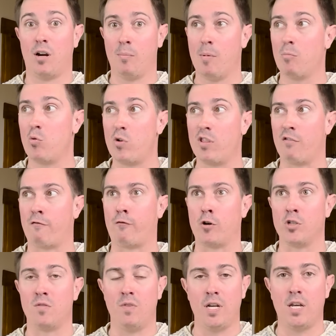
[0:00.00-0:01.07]
I remember one of the
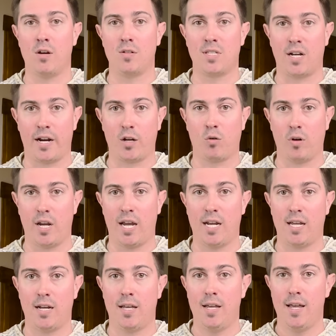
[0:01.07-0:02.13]
first videos that I
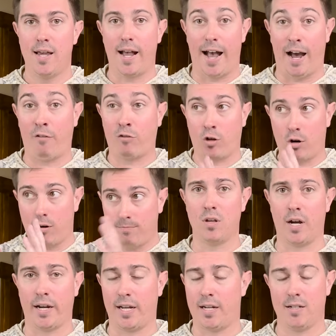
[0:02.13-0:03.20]
created after
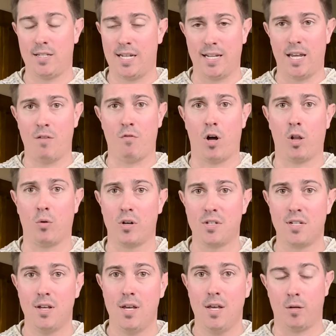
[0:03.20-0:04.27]
I got 10K
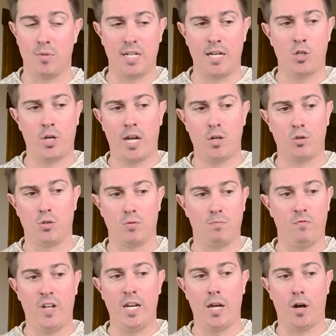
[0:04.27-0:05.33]
followers. It was educational
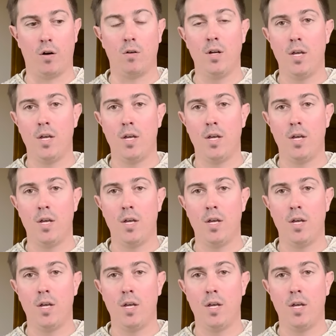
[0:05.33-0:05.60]
video